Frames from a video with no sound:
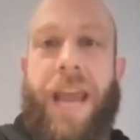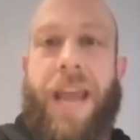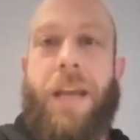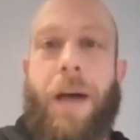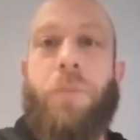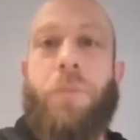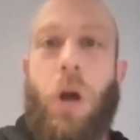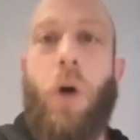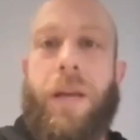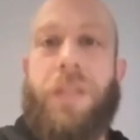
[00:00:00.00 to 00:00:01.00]
end up
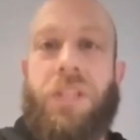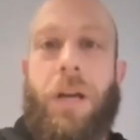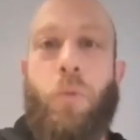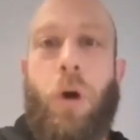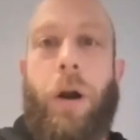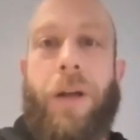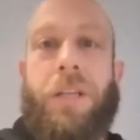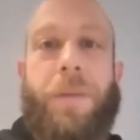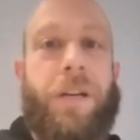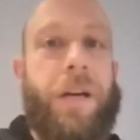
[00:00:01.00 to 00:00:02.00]
going somewhere else
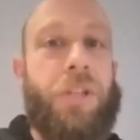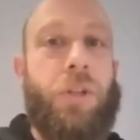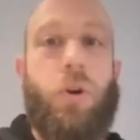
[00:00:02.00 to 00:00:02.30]
because,